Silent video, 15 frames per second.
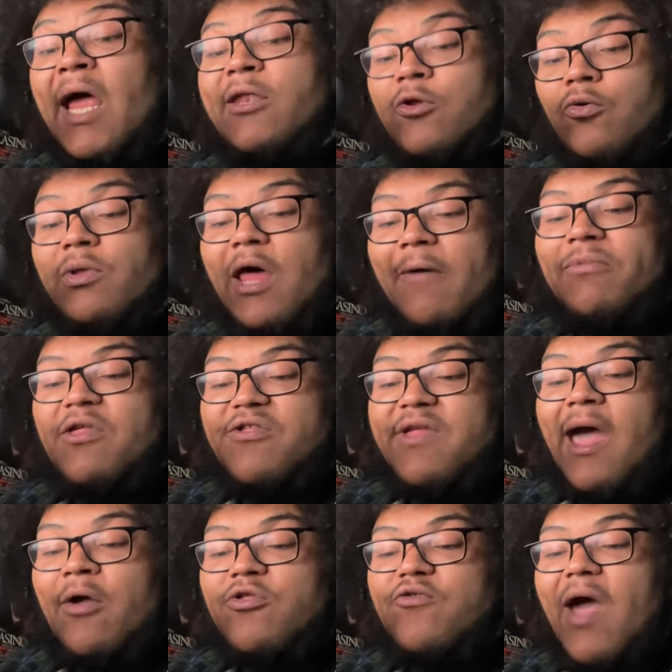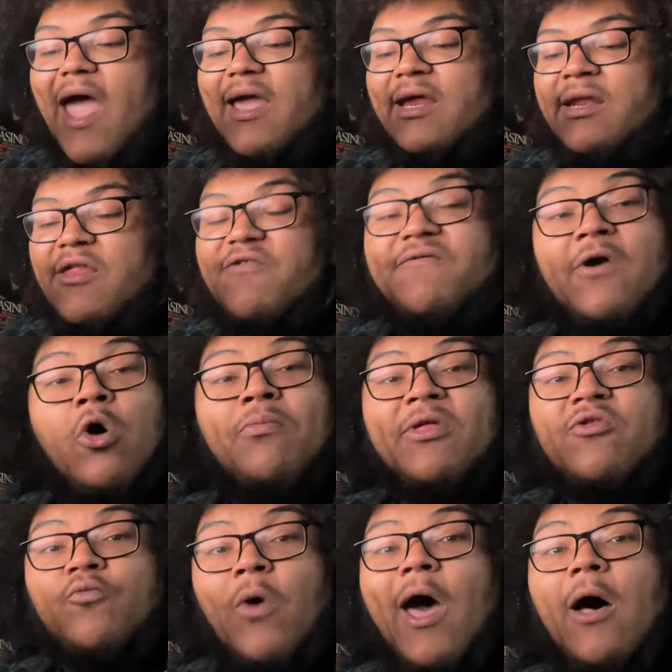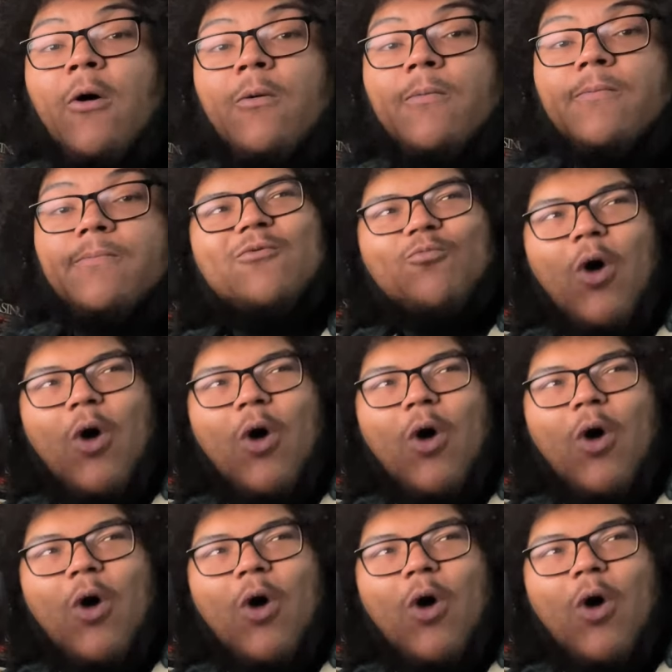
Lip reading: And I do love the soundtrack in this film as well.